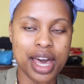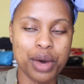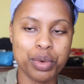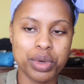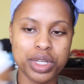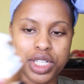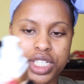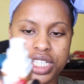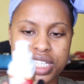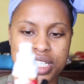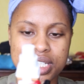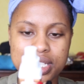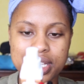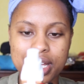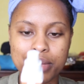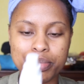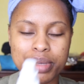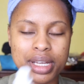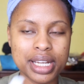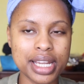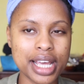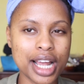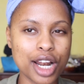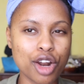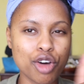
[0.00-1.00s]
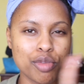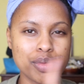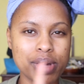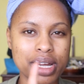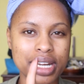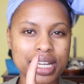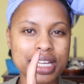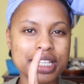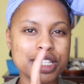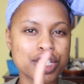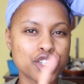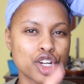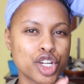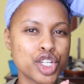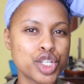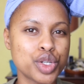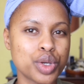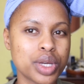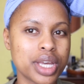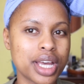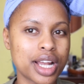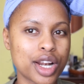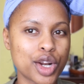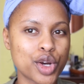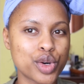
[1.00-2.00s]
which is a bit yellow, but it's not too
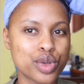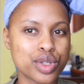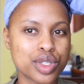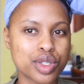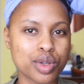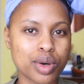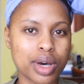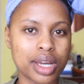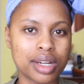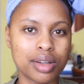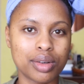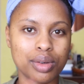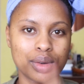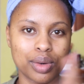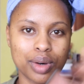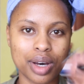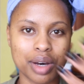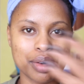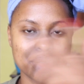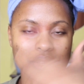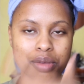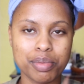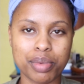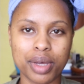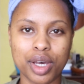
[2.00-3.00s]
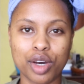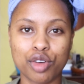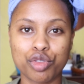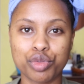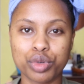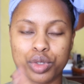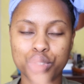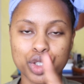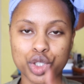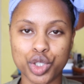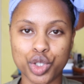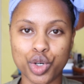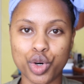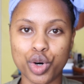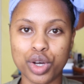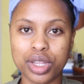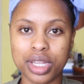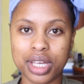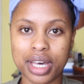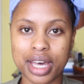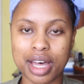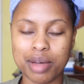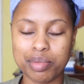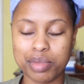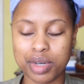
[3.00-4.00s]
yellow, so I don't know how the payoff will show on
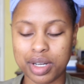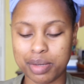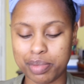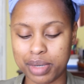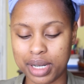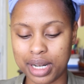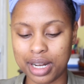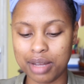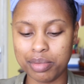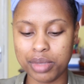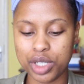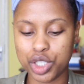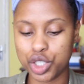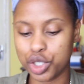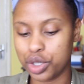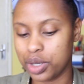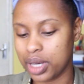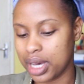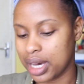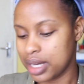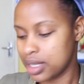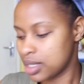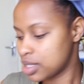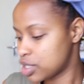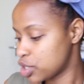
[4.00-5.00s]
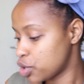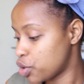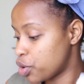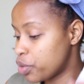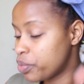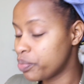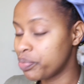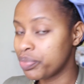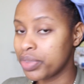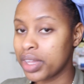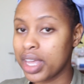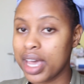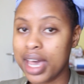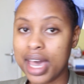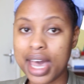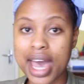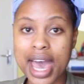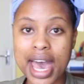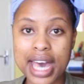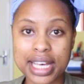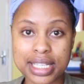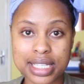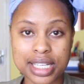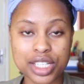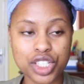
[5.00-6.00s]
the camera, but let me show you guys. So
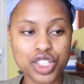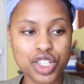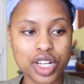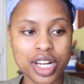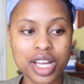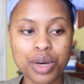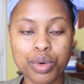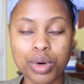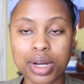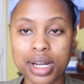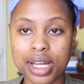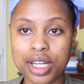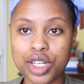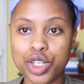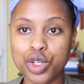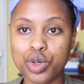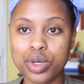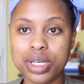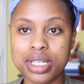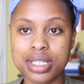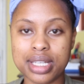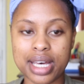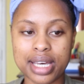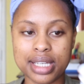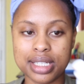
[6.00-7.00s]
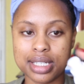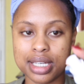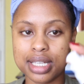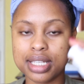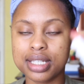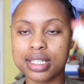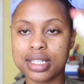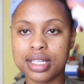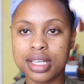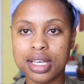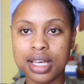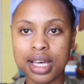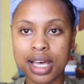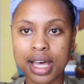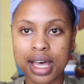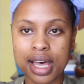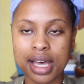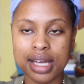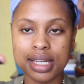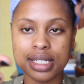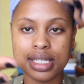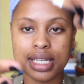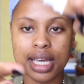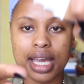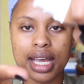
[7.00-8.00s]
essentially what I do is I just
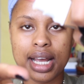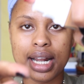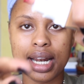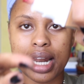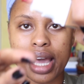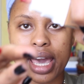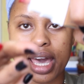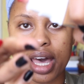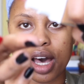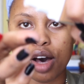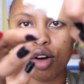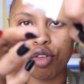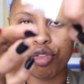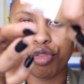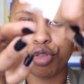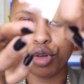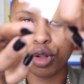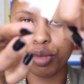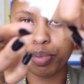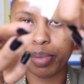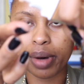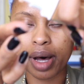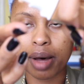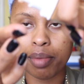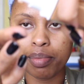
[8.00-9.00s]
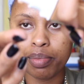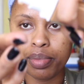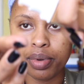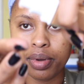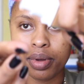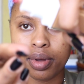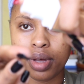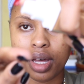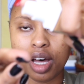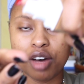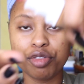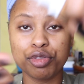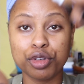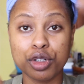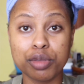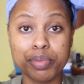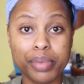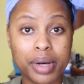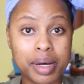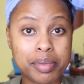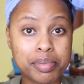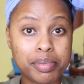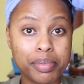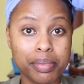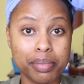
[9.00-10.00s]
take like a full pump
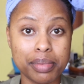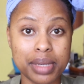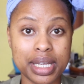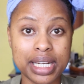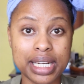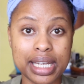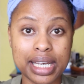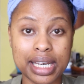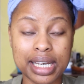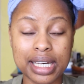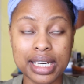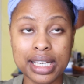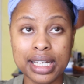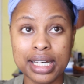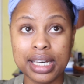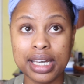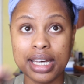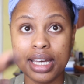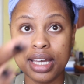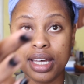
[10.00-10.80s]
meaning